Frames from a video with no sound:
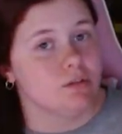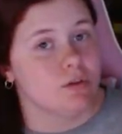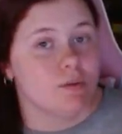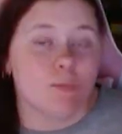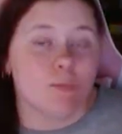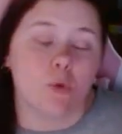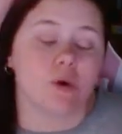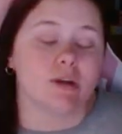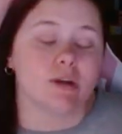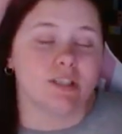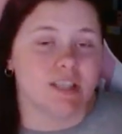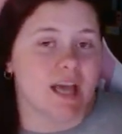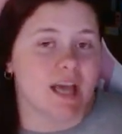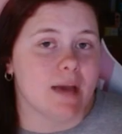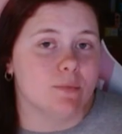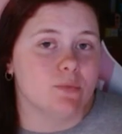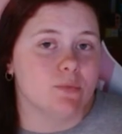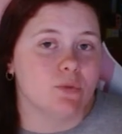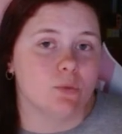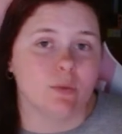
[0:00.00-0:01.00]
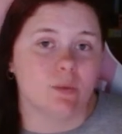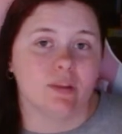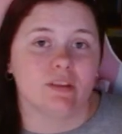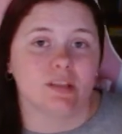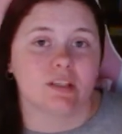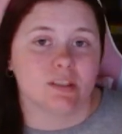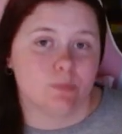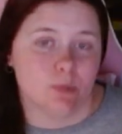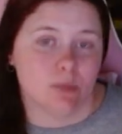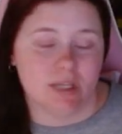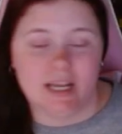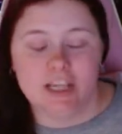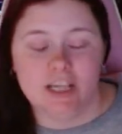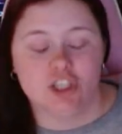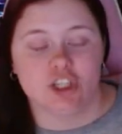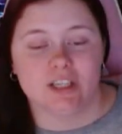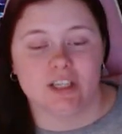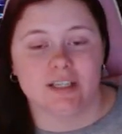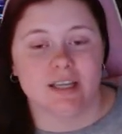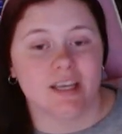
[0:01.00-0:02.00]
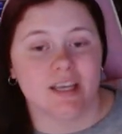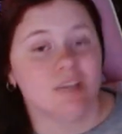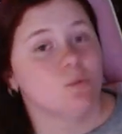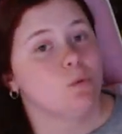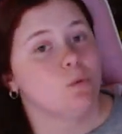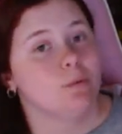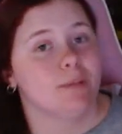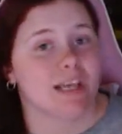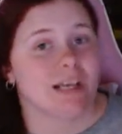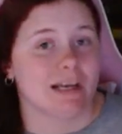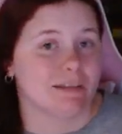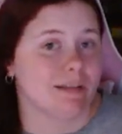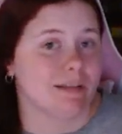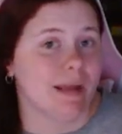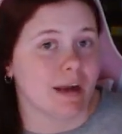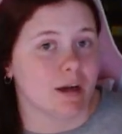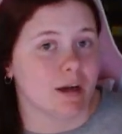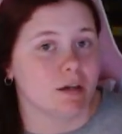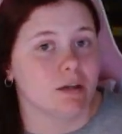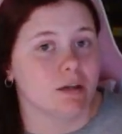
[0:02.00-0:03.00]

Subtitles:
more in depth with explanation, it will be on there.